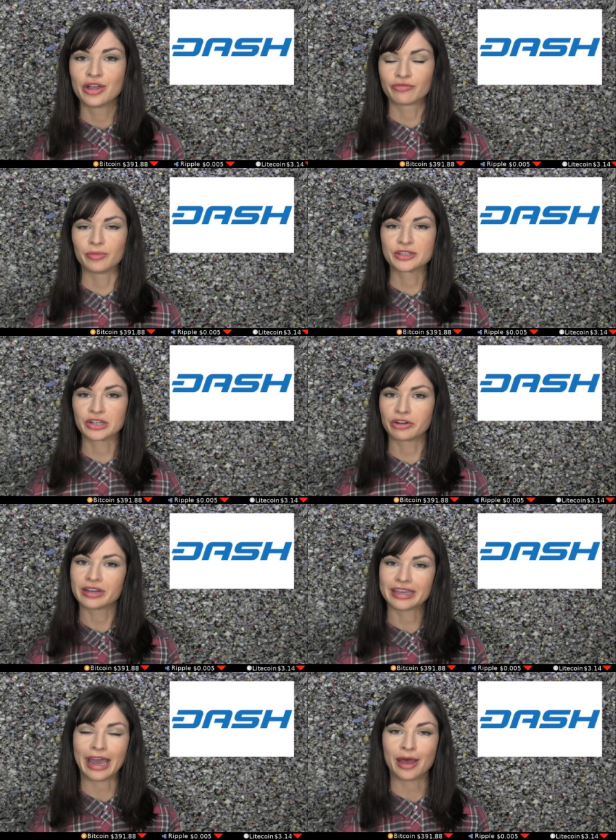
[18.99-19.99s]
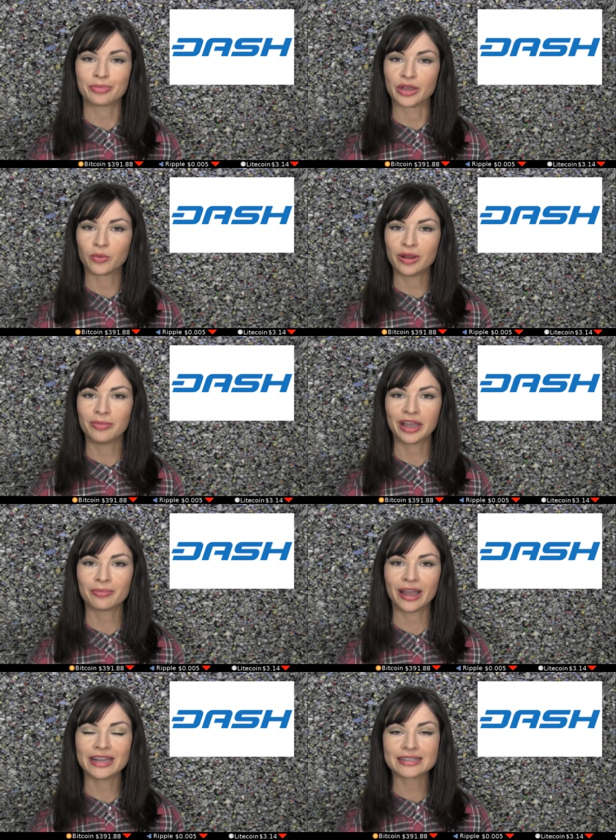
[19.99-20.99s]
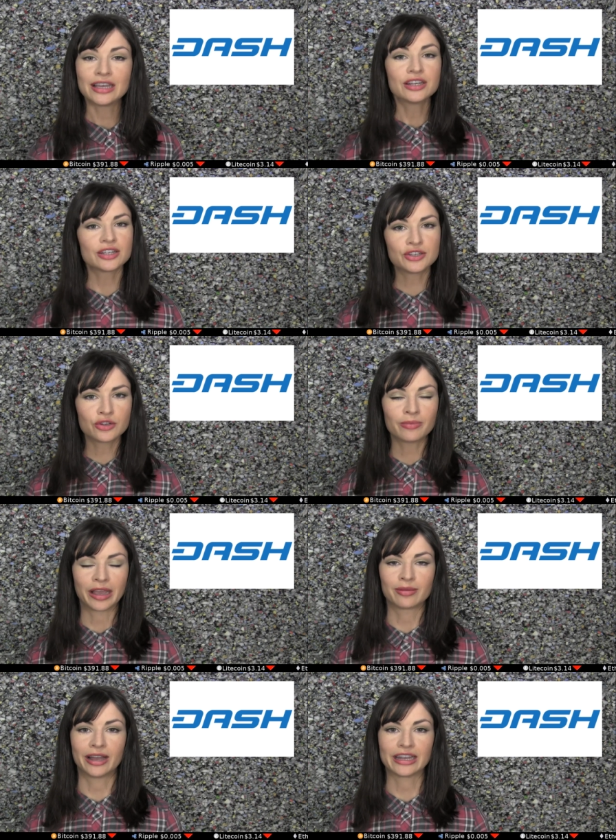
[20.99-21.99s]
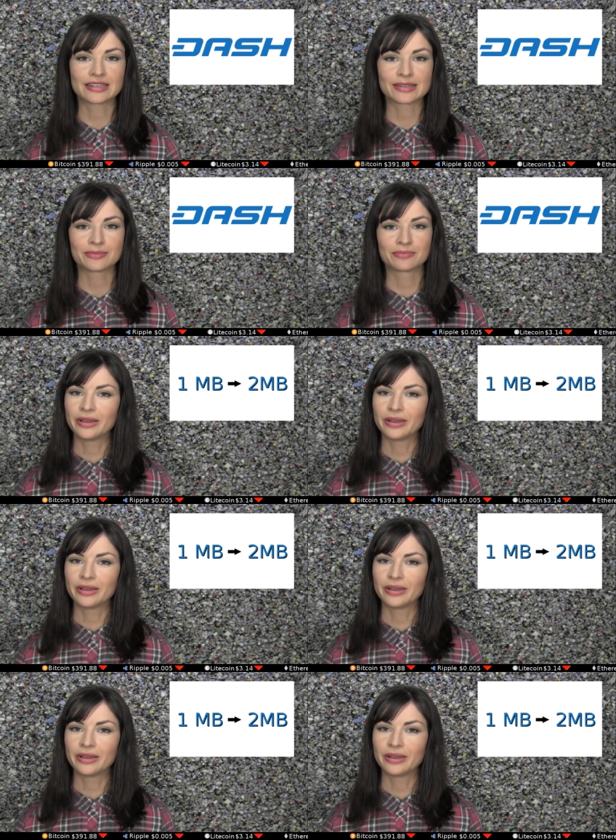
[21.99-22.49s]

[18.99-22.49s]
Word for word: from its current cap at one megabyte to two megabytes.